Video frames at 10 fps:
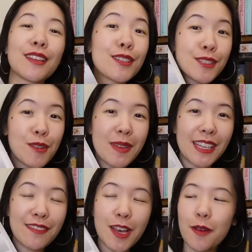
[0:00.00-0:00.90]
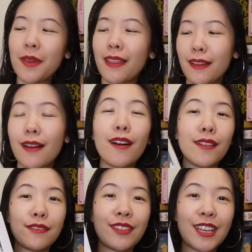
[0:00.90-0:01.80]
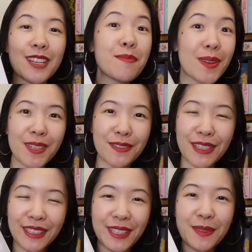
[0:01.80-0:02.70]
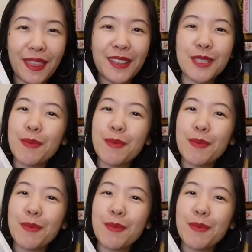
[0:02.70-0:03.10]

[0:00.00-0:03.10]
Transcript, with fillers: There are so many of them and they all fit perfectly with this